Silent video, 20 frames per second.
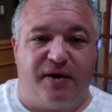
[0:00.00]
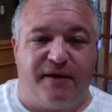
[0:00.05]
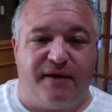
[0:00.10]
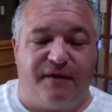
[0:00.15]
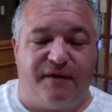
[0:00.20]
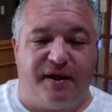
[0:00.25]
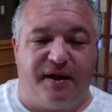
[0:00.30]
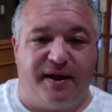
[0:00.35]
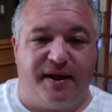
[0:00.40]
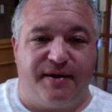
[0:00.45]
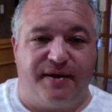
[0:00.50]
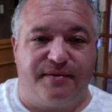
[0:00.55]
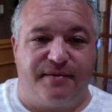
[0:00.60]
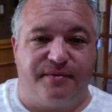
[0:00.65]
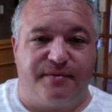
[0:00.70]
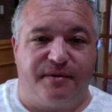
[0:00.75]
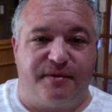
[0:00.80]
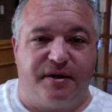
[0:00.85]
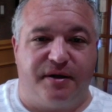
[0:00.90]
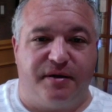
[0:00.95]
I've got
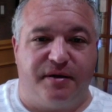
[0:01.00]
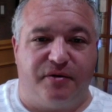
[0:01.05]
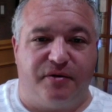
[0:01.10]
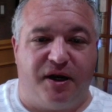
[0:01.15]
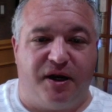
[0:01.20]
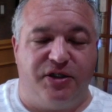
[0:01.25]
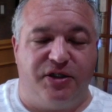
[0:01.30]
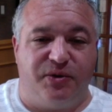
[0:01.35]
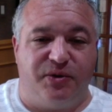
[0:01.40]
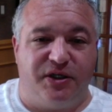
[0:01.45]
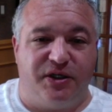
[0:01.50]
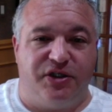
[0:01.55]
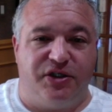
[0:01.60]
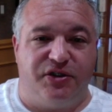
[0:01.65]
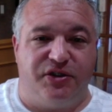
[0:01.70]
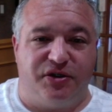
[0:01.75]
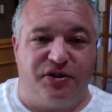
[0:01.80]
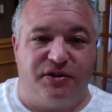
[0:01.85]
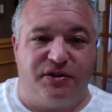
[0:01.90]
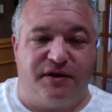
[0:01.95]
uh, graduation
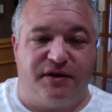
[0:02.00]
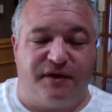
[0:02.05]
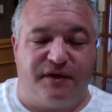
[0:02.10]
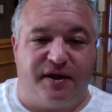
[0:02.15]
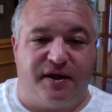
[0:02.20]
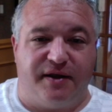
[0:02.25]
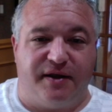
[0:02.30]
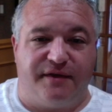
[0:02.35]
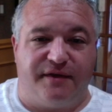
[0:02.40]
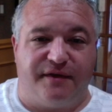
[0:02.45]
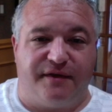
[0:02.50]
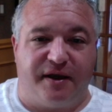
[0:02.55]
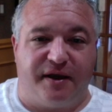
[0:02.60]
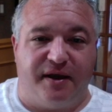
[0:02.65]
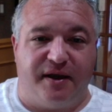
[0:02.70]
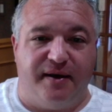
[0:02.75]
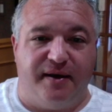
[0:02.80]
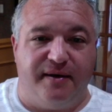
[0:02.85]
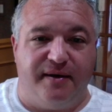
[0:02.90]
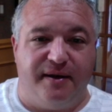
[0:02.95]
certificates I
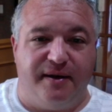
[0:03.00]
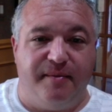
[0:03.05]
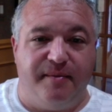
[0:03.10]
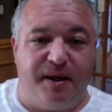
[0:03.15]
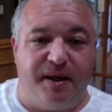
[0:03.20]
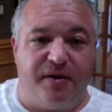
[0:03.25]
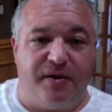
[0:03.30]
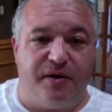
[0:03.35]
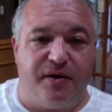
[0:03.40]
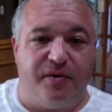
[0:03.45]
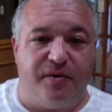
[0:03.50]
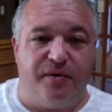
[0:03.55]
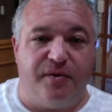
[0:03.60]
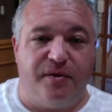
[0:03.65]
can email you.